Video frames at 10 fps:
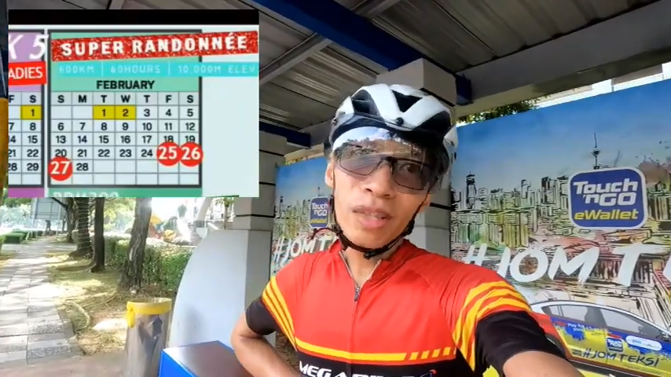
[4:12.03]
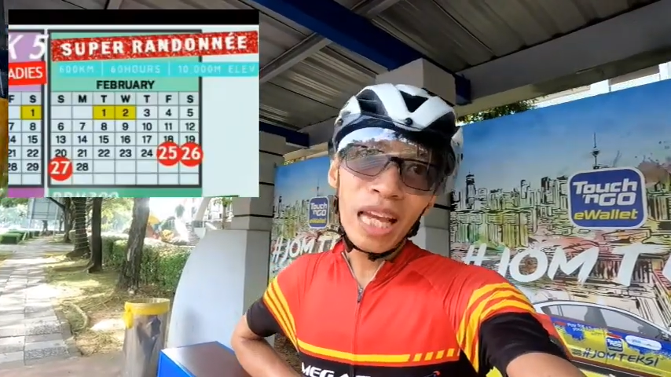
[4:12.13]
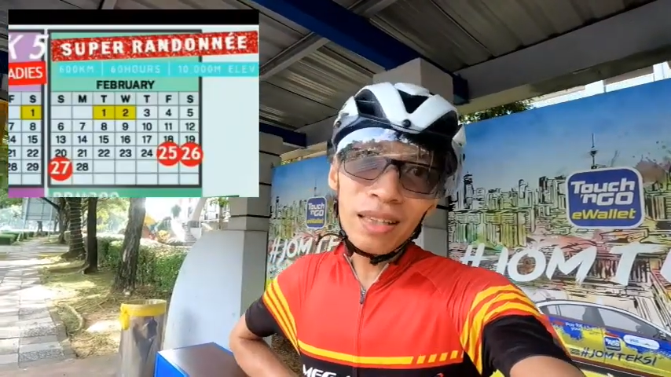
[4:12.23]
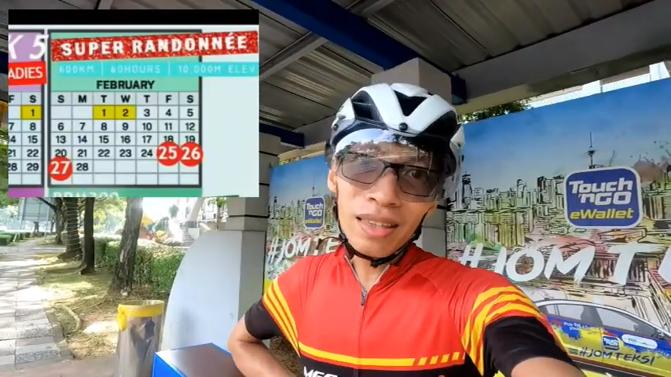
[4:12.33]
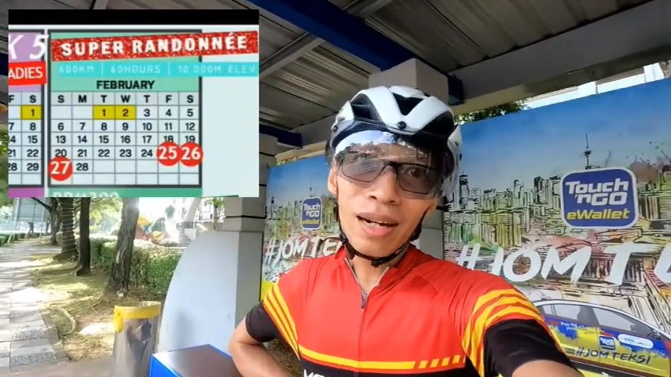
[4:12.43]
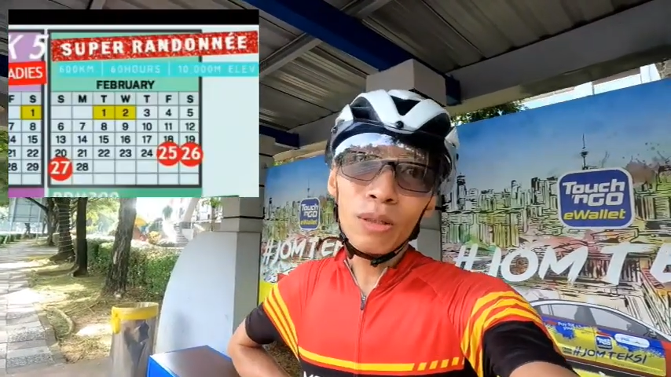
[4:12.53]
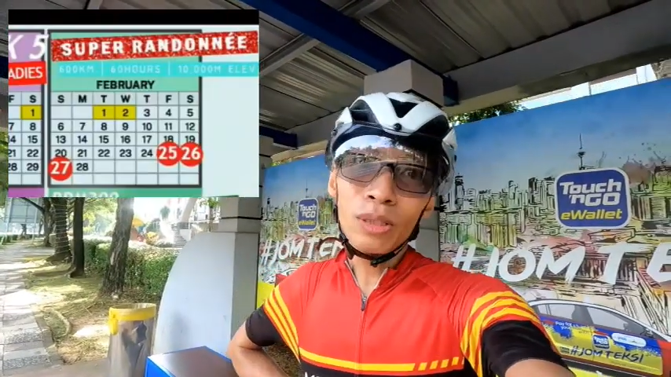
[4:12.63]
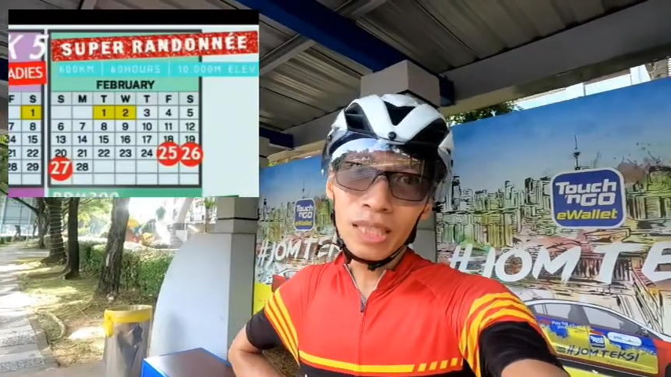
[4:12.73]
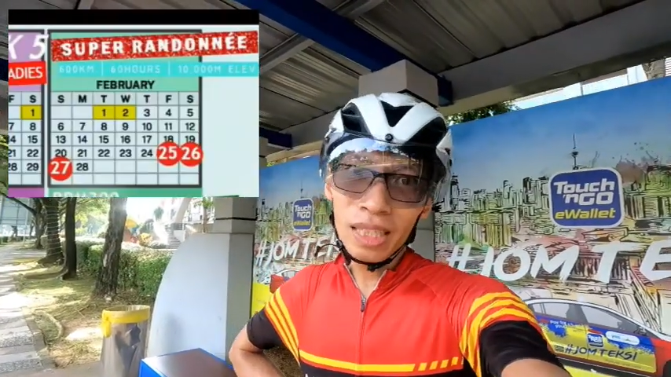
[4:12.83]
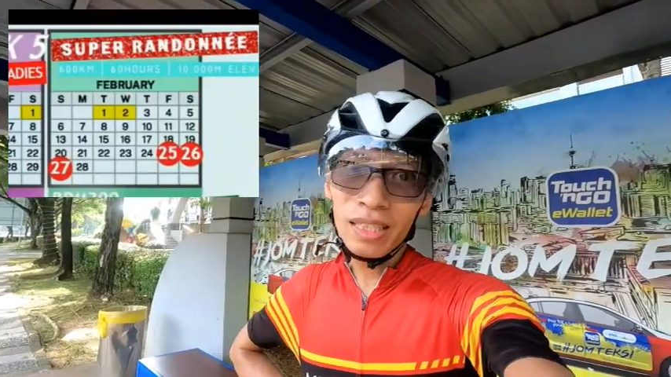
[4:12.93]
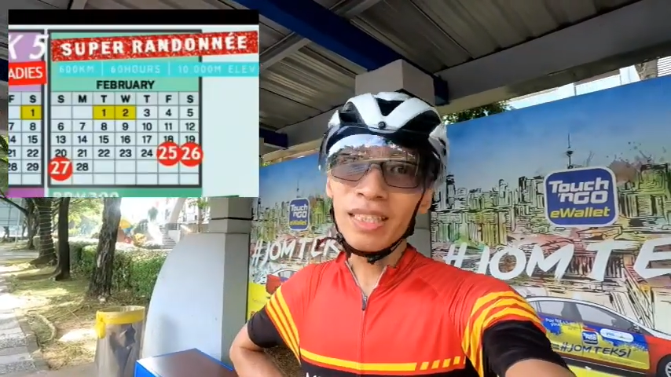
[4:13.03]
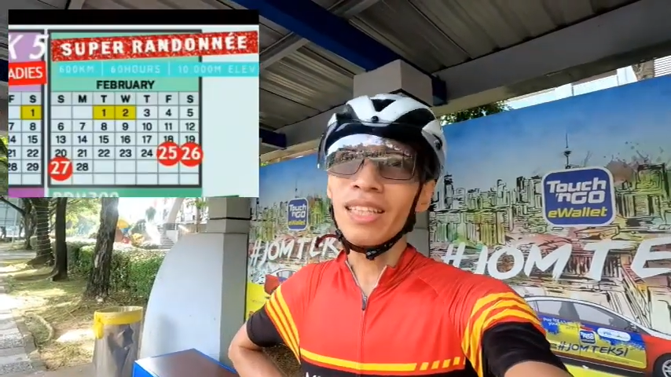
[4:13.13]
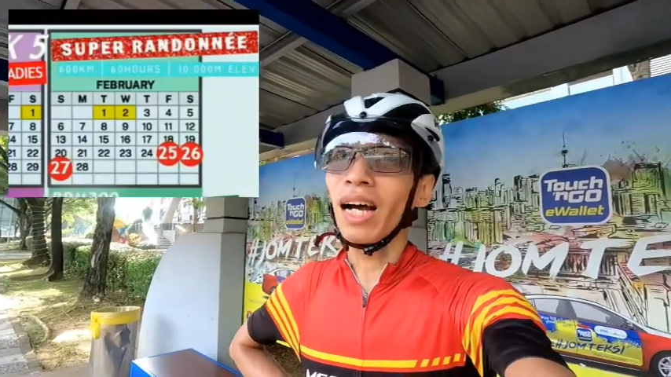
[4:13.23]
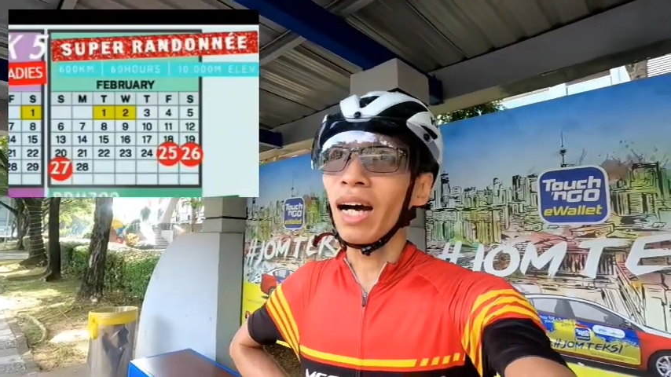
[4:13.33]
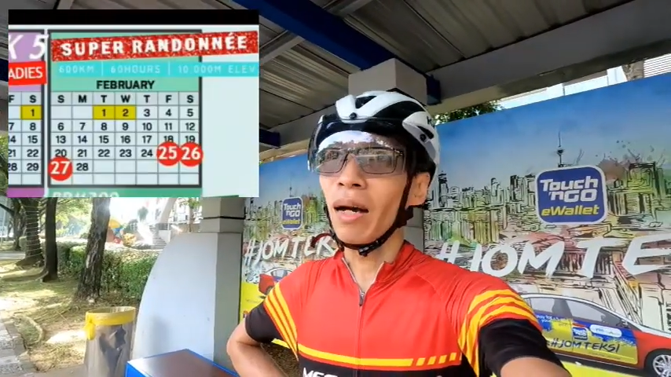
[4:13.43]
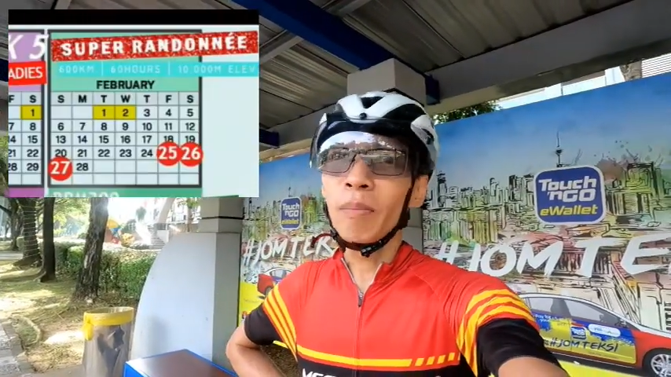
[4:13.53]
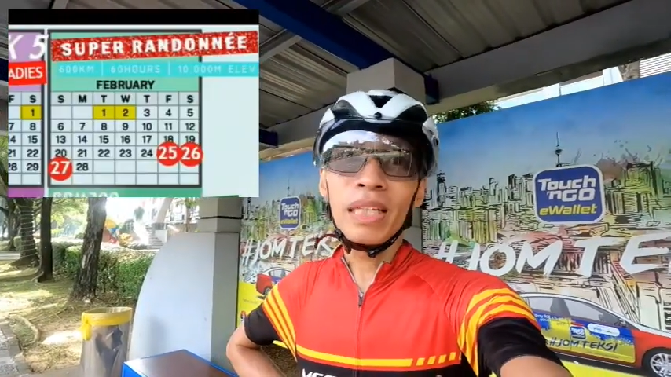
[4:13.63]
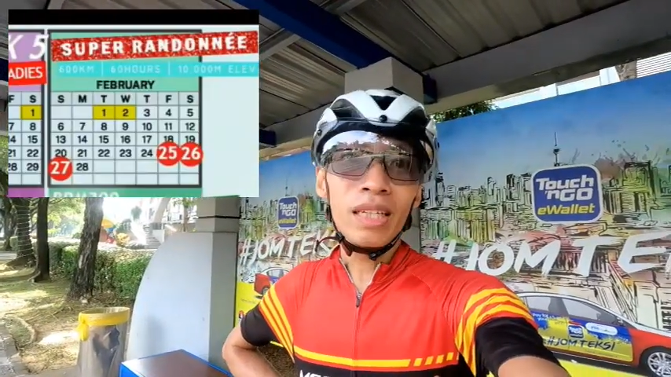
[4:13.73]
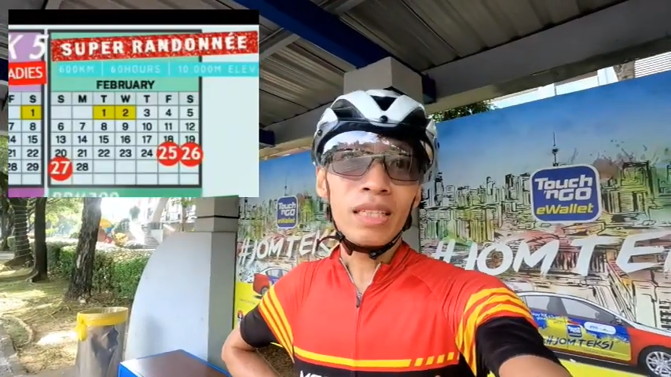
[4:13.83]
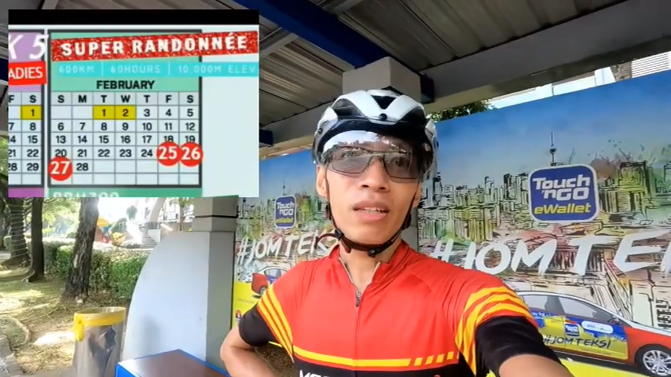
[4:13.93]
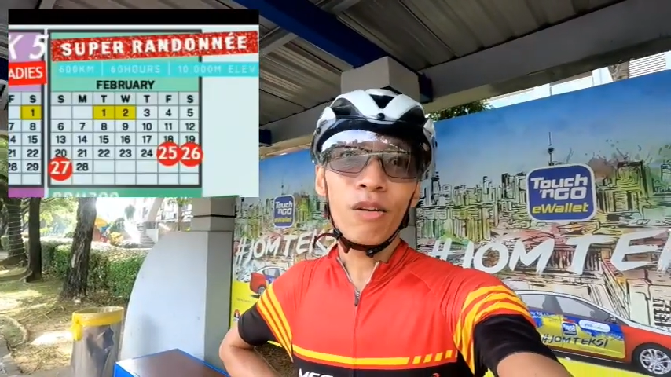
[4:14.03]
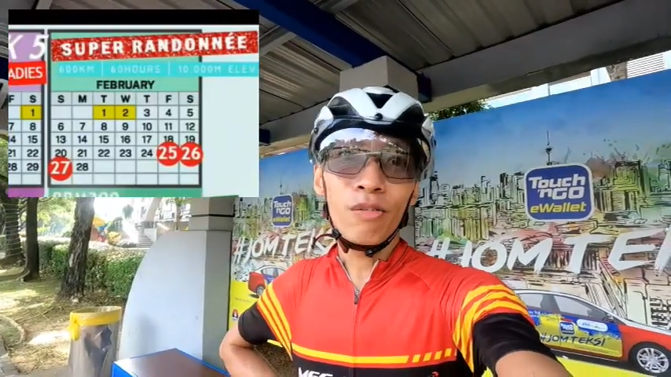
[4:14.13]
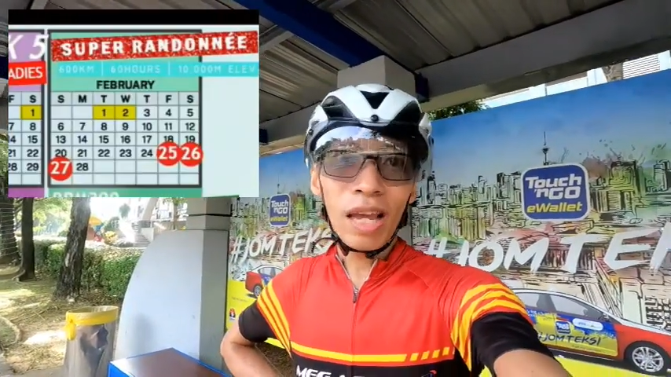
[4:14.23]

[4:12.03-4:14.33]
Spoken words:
10,000 meters of